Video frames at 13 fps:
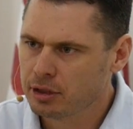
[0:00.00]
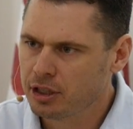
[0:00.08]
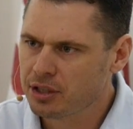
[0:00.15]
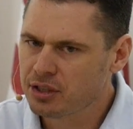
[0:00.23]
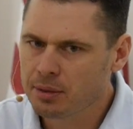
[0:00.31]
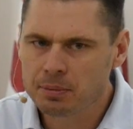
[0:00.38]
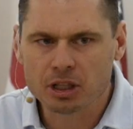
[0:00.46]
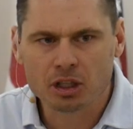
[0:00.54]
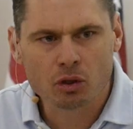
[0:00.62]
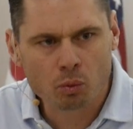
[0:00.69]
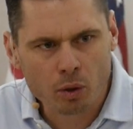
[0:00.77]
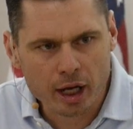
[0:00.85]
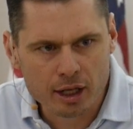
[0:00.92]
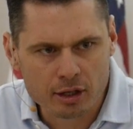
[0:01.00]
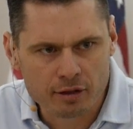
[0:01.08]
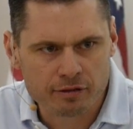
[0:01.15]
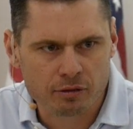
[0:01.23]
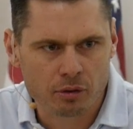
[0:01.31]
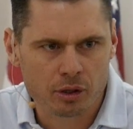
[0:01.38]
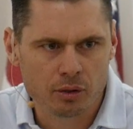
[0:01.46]
There's something greater
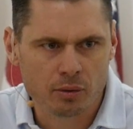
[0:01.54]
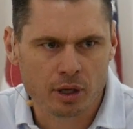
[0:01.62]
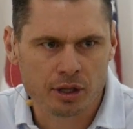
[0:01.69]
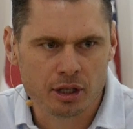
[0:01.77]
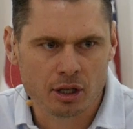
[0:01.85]
for you on